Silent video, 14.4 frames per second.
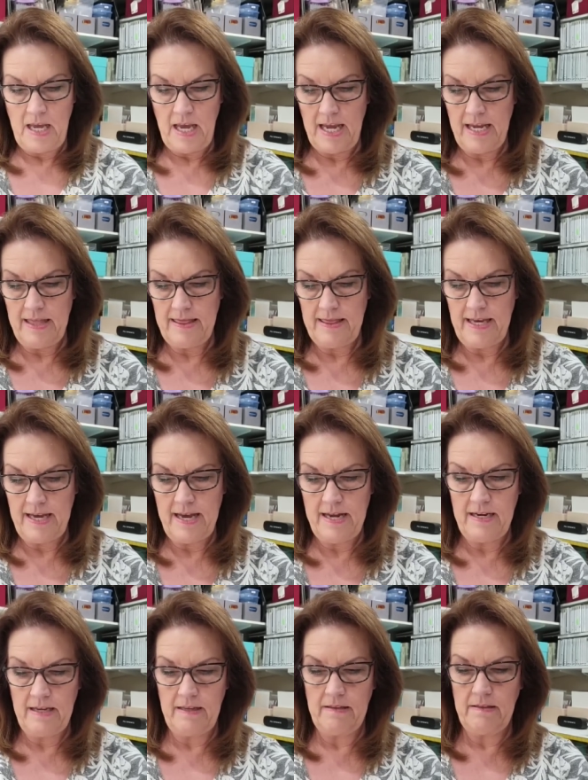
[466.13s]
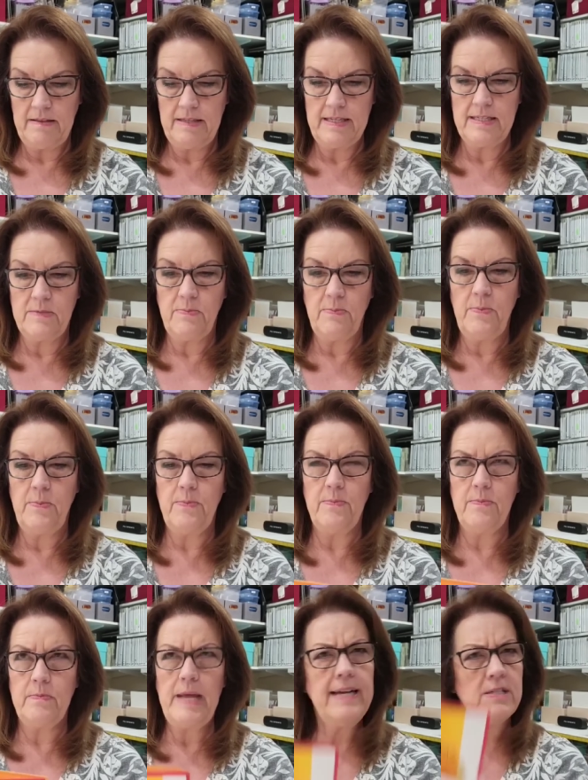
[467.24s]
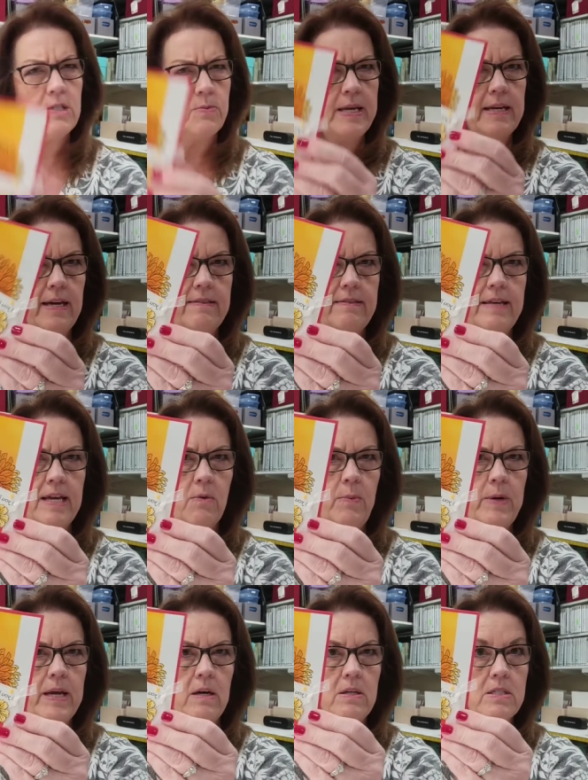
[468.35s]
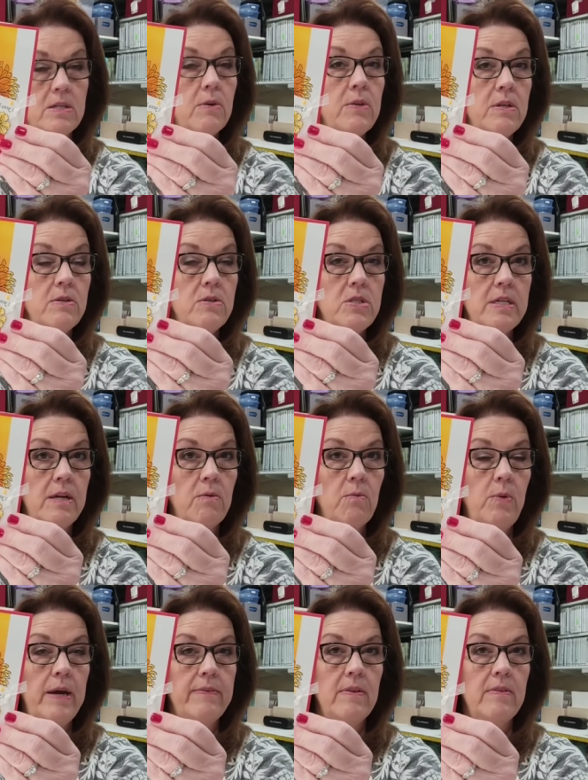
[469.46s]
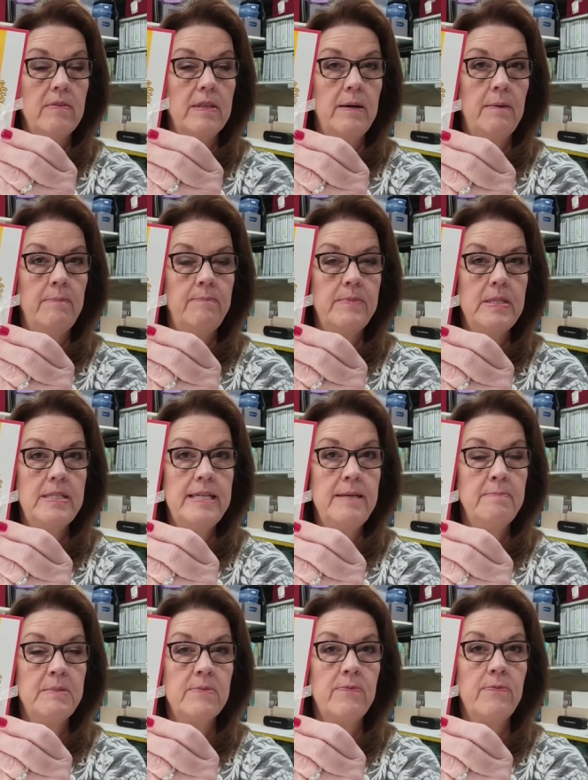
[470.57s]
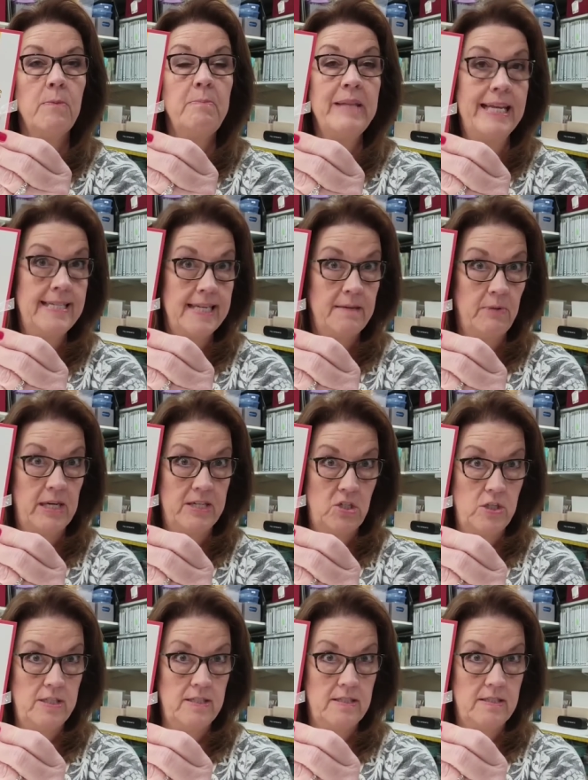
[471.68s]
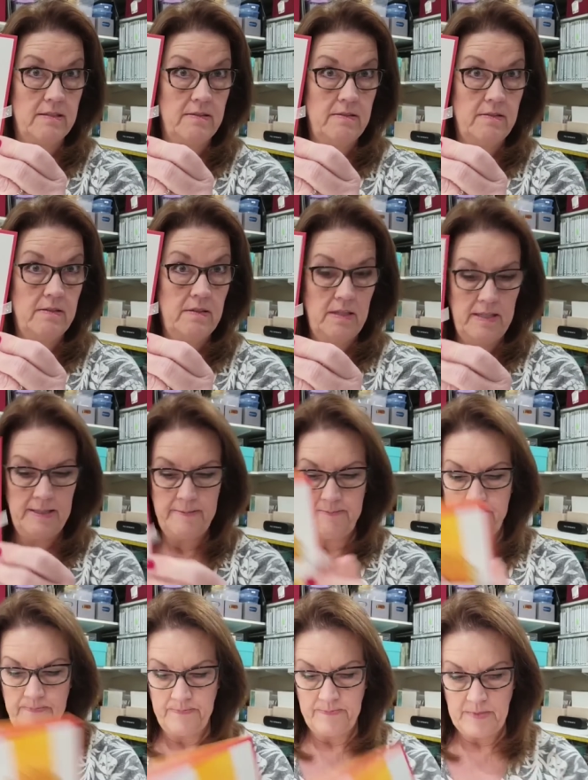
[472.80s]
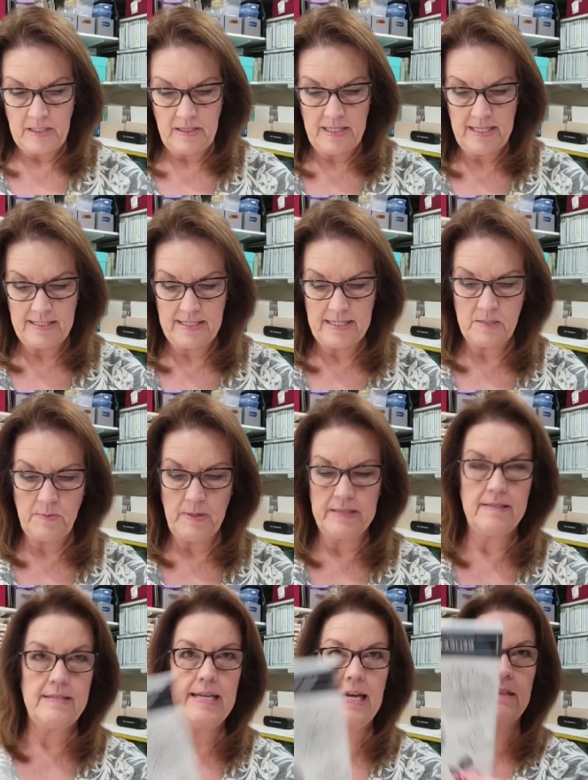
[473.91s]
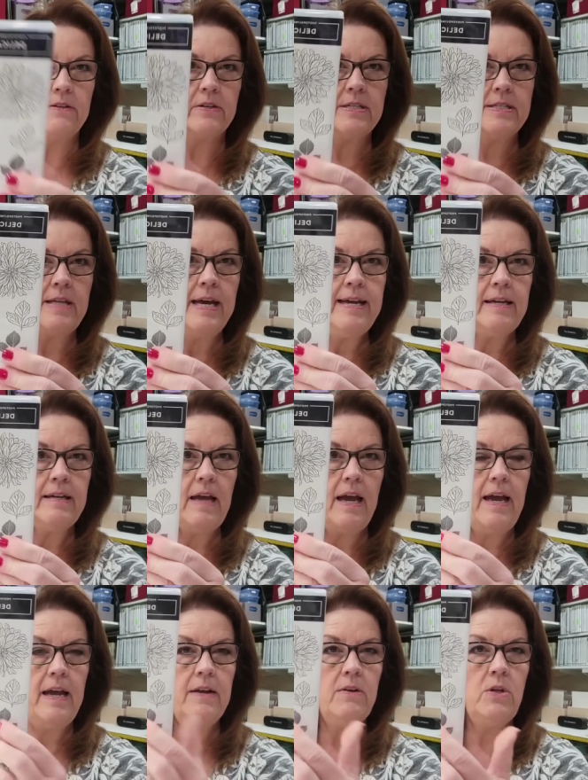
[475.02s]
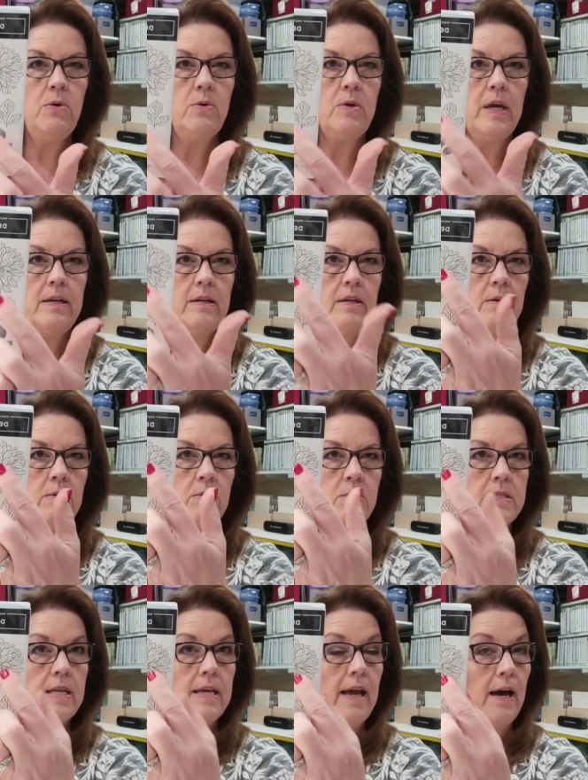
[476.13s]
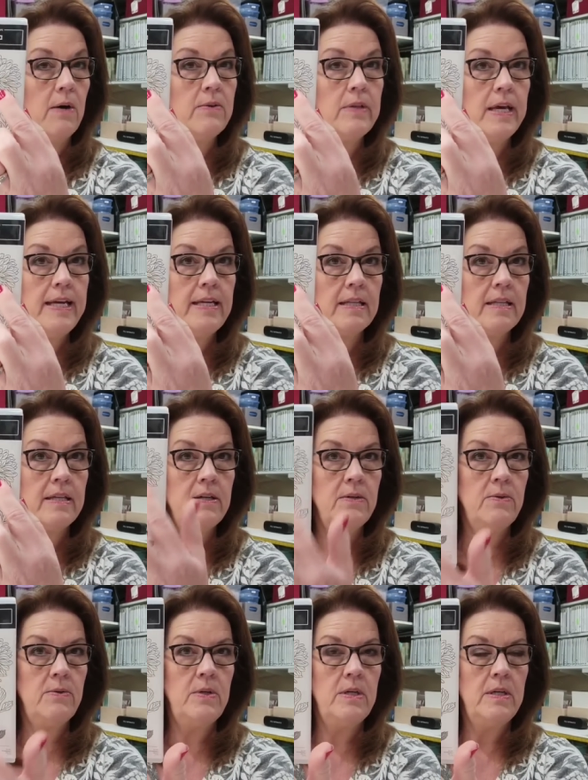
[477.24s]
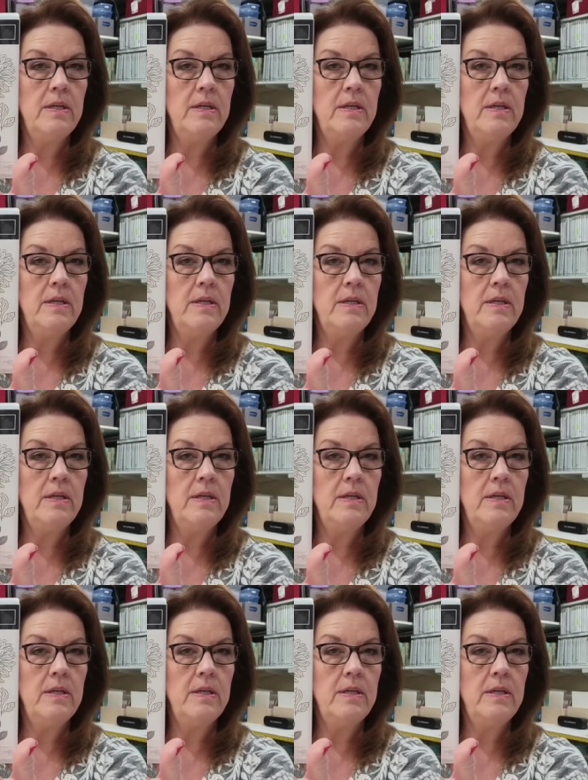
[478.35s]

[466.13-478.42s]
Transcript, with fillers: And then this last week, I think, we also used it with the tips for blending brushes. This is what the set looks like, and you can use the outline alone,